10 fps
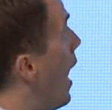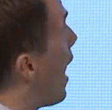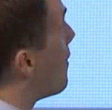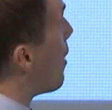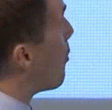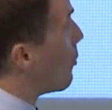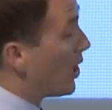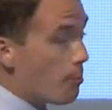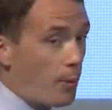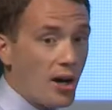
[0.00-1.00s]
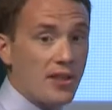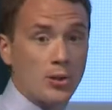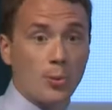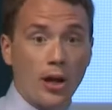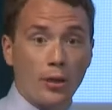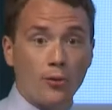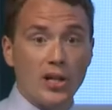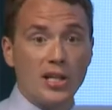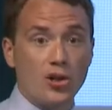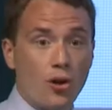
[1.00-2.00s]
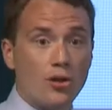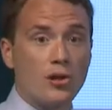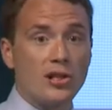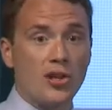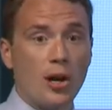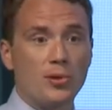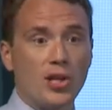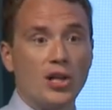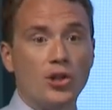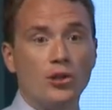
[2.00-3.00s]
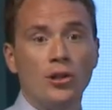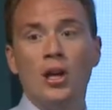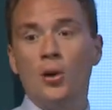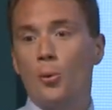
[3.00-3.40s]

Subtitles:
And then when we combine this with our 3D structural interpretation,